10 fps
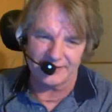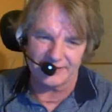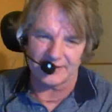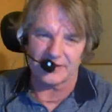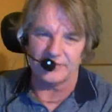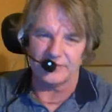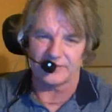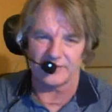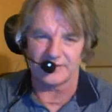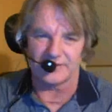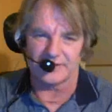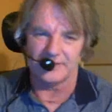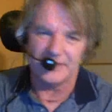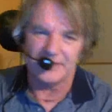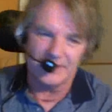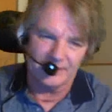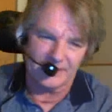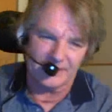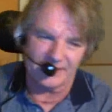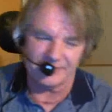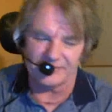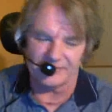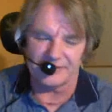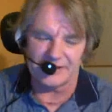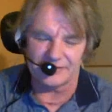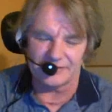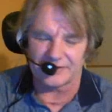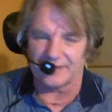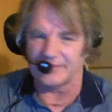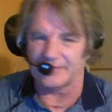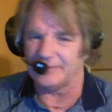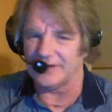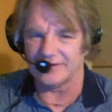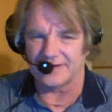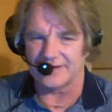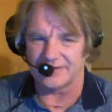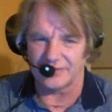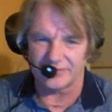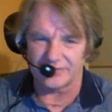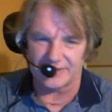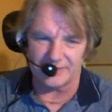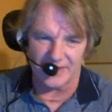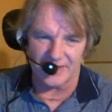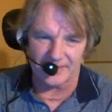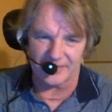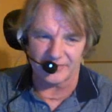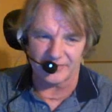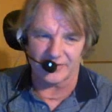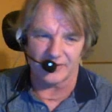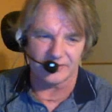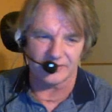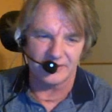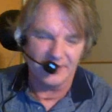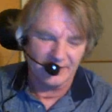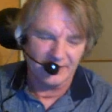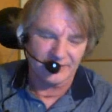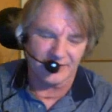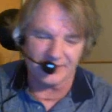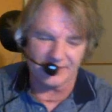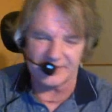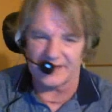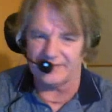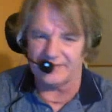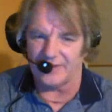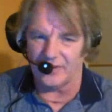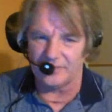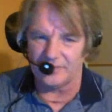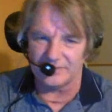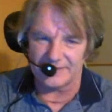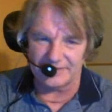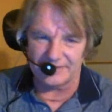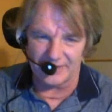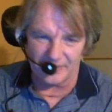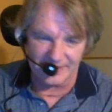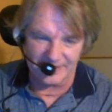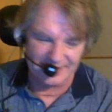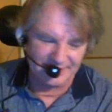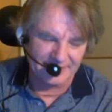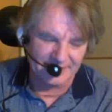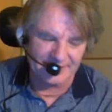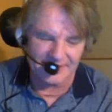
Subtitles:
it closed all the time, but my mirrors got so steamed up it was awful. So I'm going to have you leave it open, and then